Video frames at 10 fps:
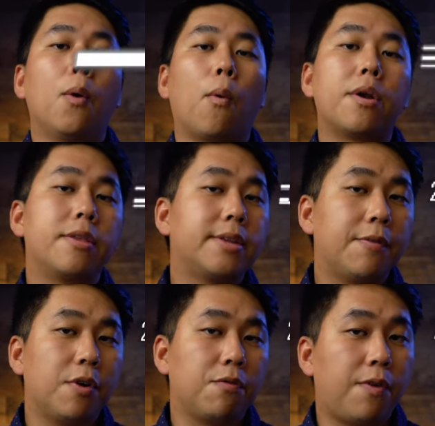What are the
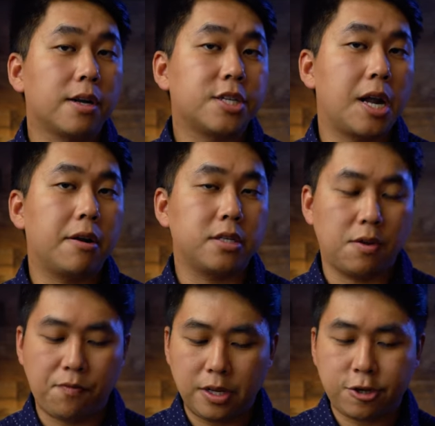different functionalities
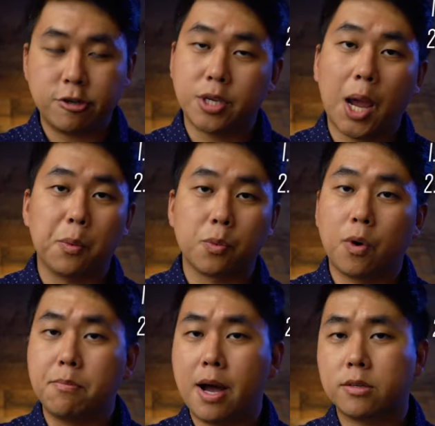and features you get with
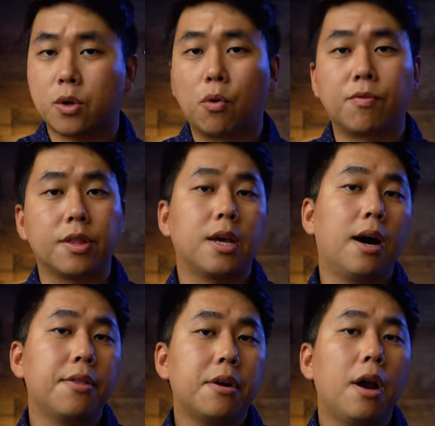one mouse over the
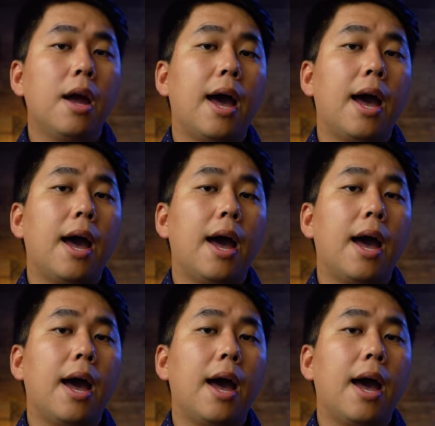other?